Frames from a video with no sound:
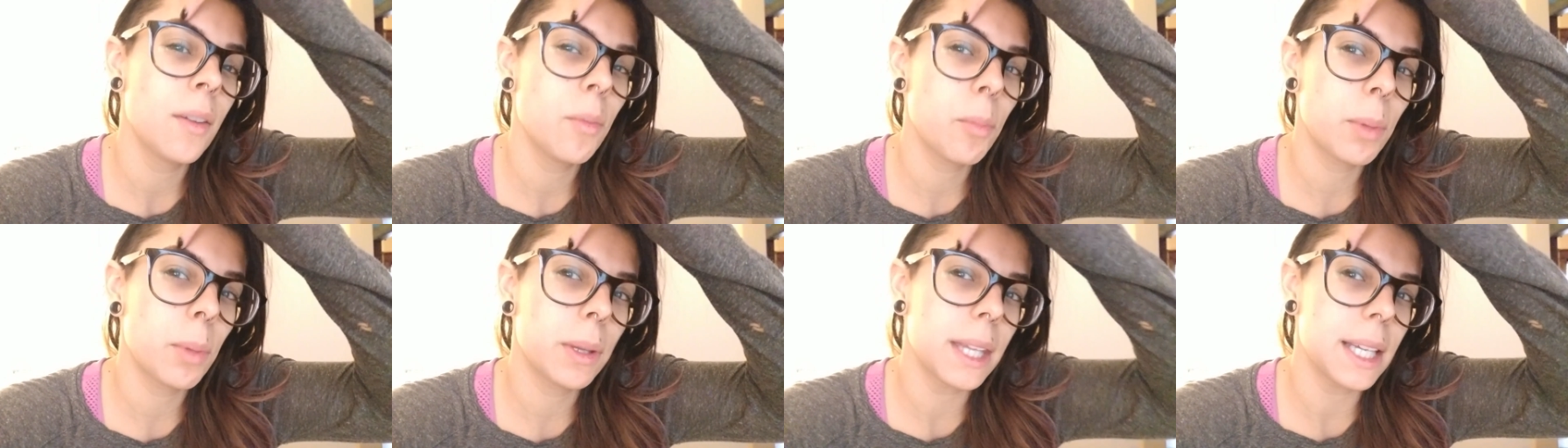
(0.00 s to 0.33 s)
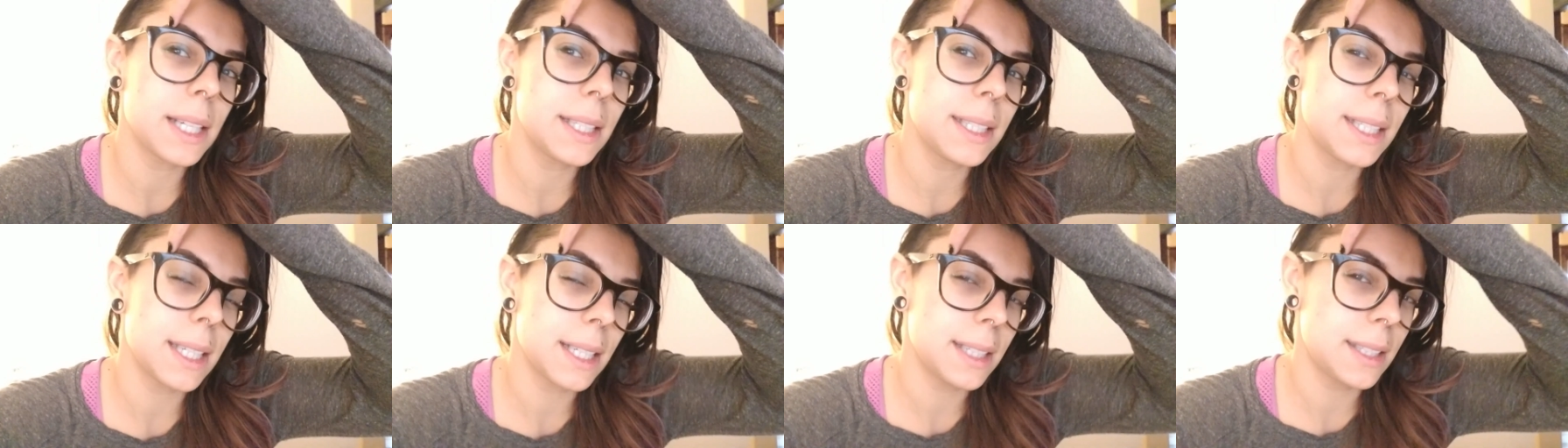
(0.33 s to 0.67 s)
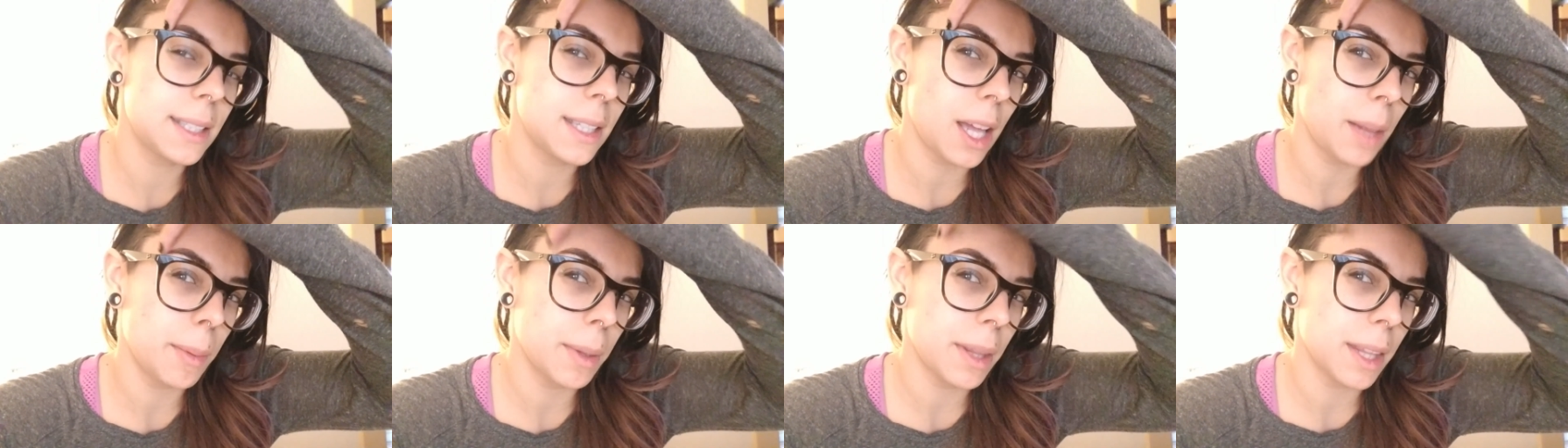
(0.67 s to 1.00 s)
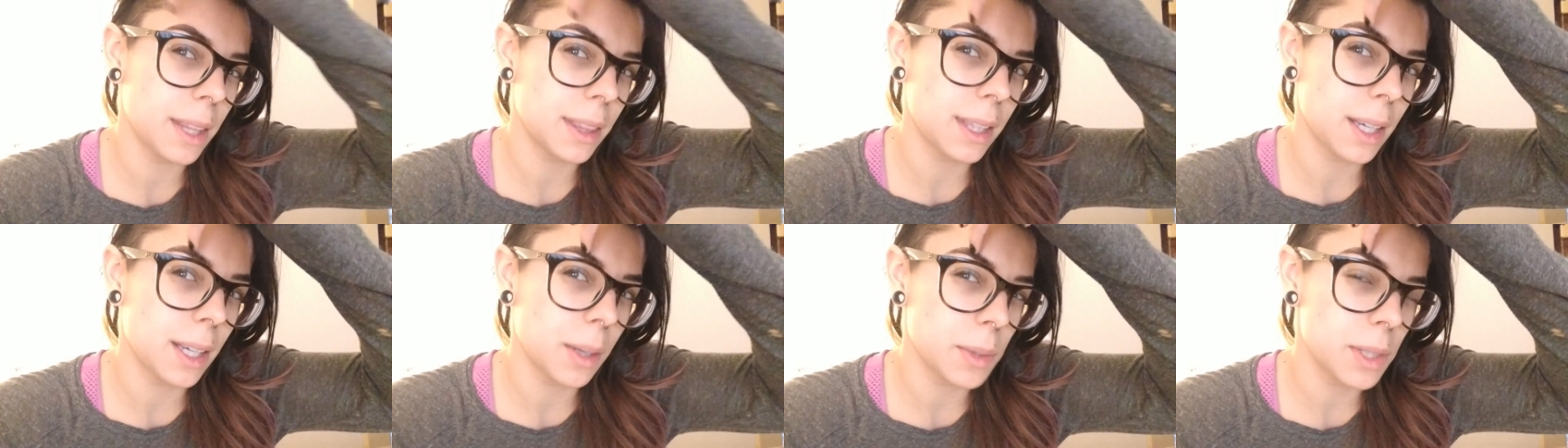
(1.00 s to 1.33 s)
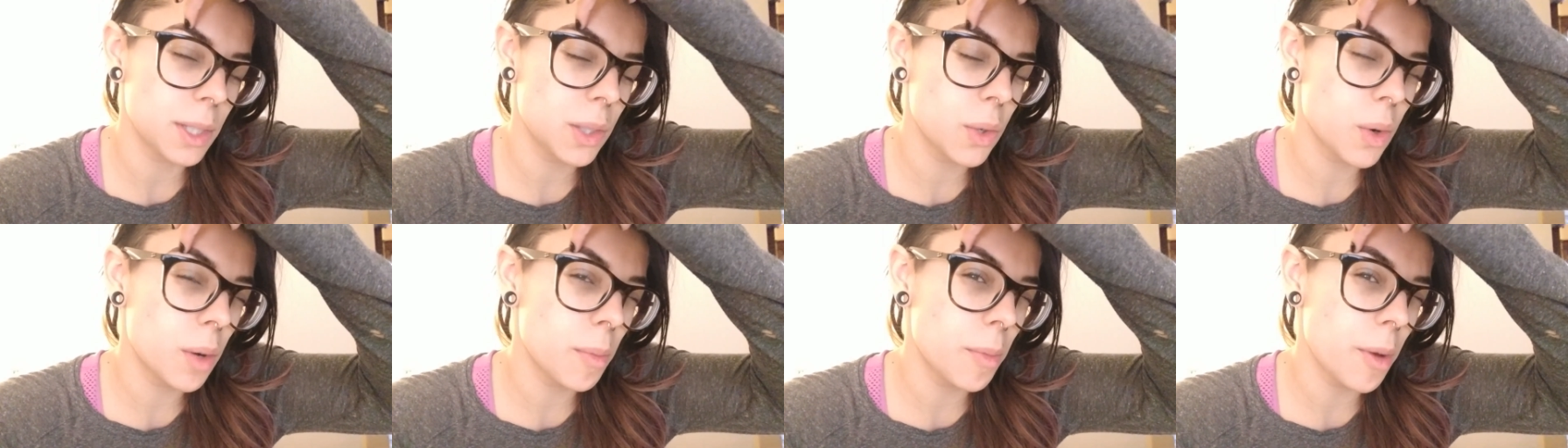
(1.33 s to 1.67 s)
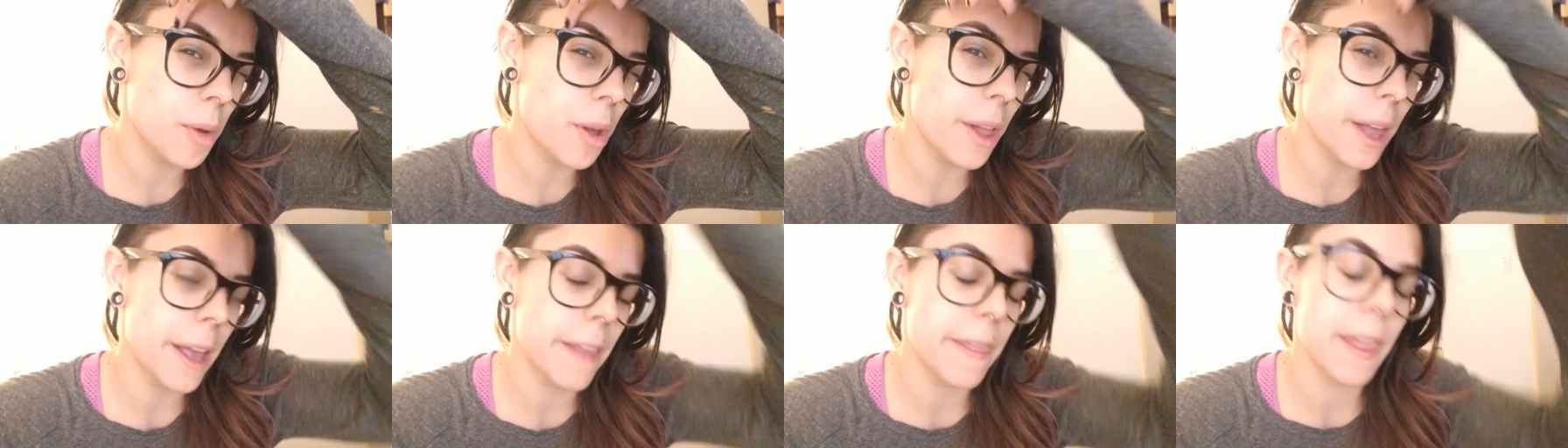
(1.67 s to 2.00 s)
but they did tell me that that was
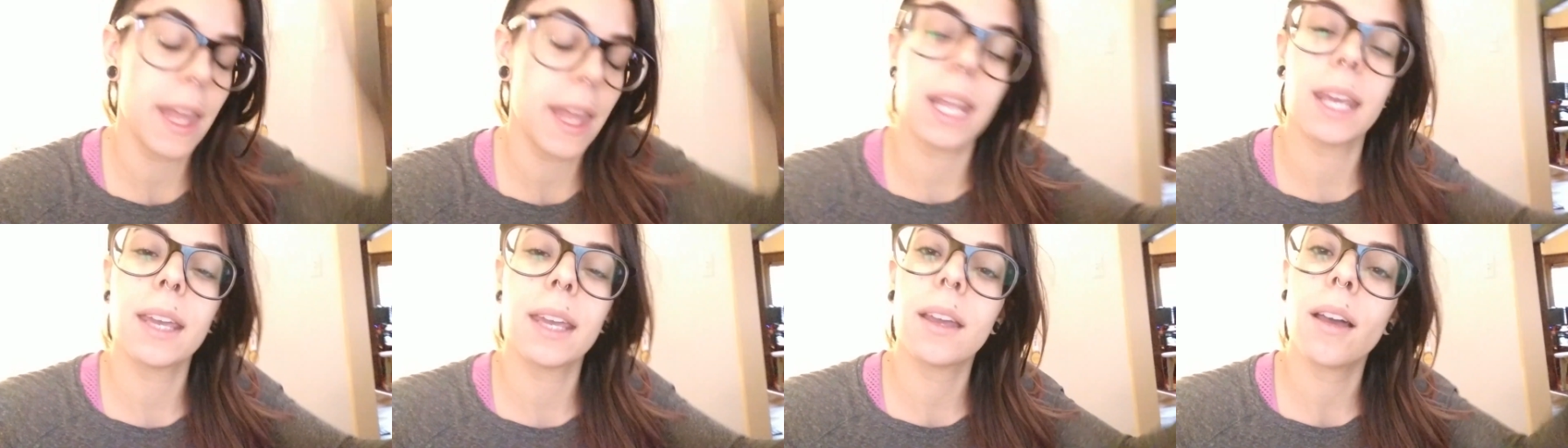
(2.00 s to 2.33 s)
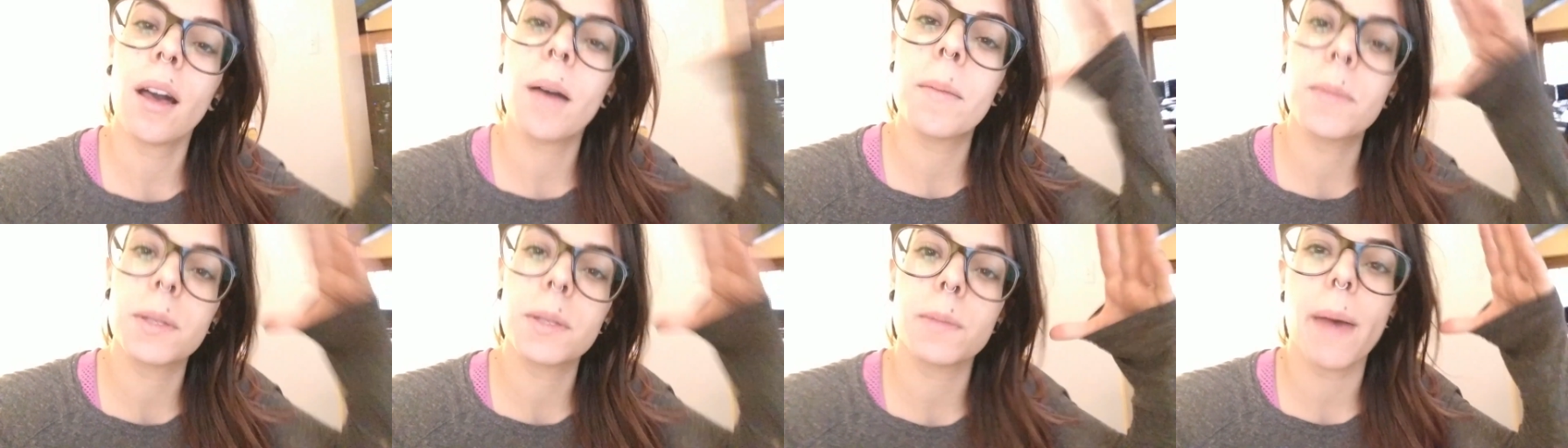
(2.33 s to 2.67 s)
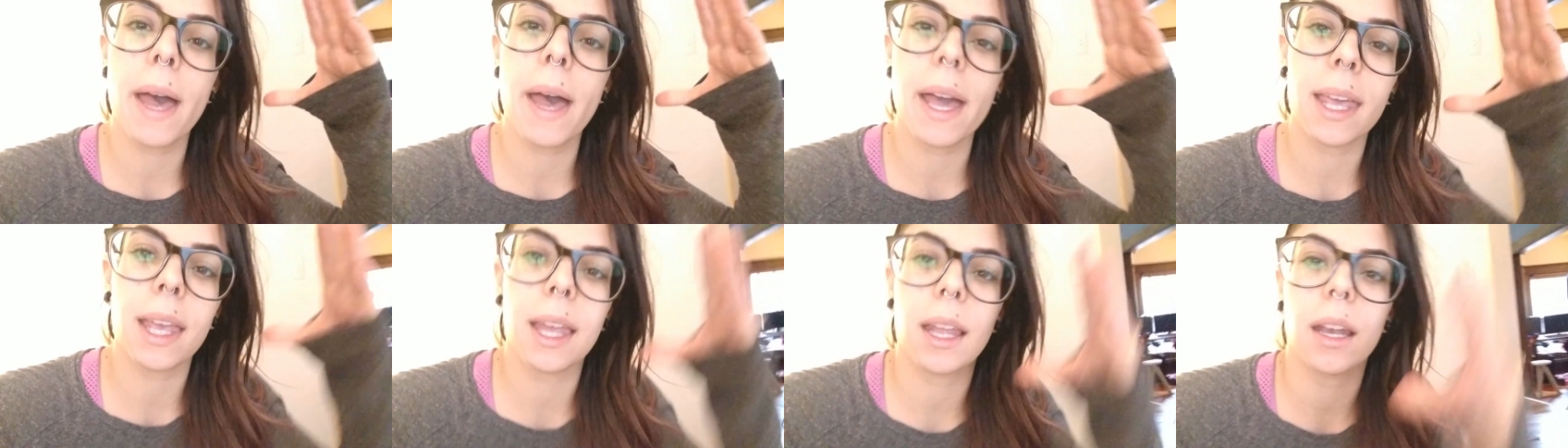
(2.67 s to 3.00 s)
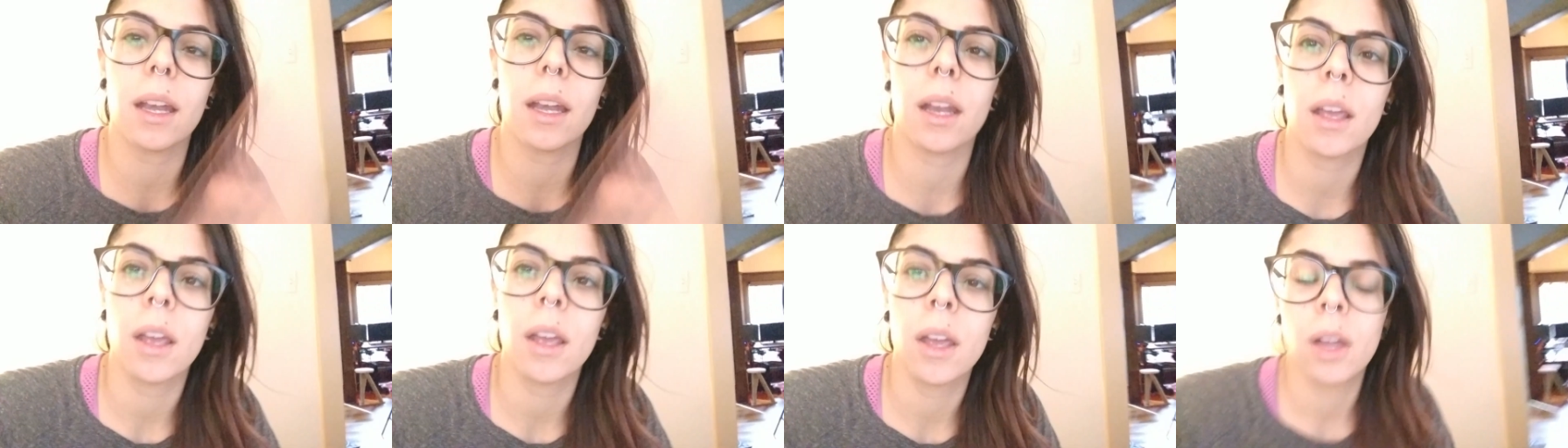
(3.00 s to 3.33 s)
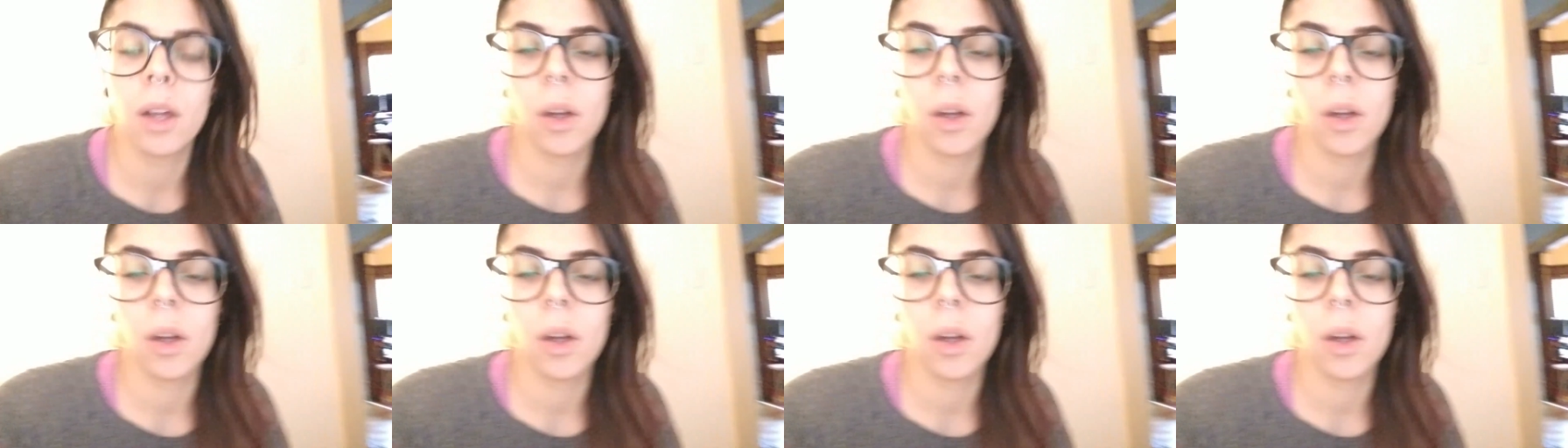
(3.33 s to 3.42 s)
normal, and then it comes back in